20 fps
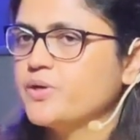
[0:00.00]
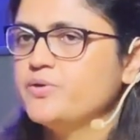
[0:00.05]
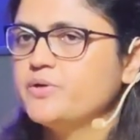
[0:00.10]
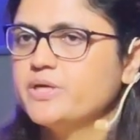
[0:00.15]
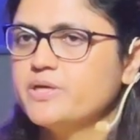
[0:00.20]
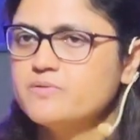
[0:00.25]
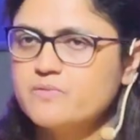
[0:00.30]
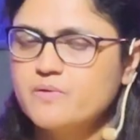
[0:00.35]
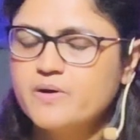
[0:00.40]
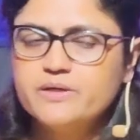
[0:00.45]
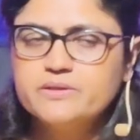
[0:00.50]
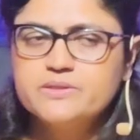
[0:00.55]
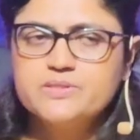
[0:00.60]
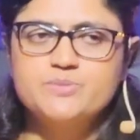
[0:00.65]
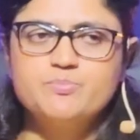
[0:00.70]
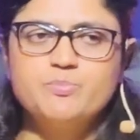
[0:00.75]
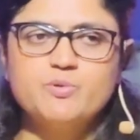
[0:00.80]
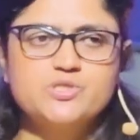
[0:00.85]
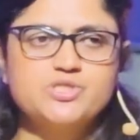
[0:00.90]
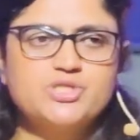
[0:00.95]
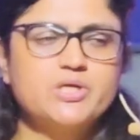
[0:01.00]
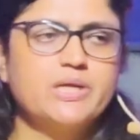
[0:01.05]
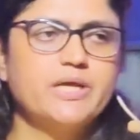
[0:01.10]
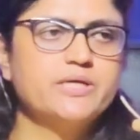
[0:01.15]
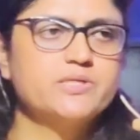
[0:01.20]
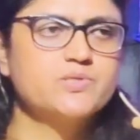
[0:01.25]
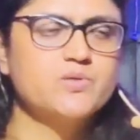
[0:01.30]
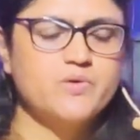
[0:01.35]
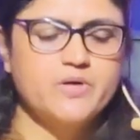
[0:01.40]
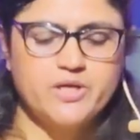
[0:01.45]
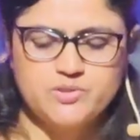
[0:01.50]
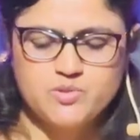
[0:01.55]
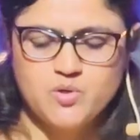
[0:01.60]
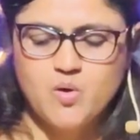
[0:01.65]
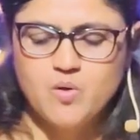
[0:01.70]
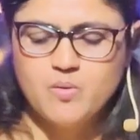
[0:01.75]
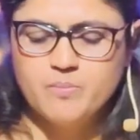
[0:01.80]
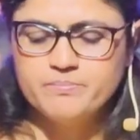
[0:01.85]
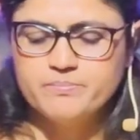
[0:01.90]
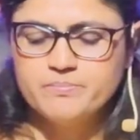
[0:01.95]
You can read this portion later on at
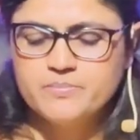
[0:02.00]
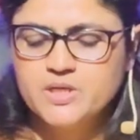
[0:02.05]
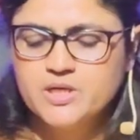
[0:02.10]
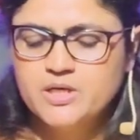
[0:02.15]
home.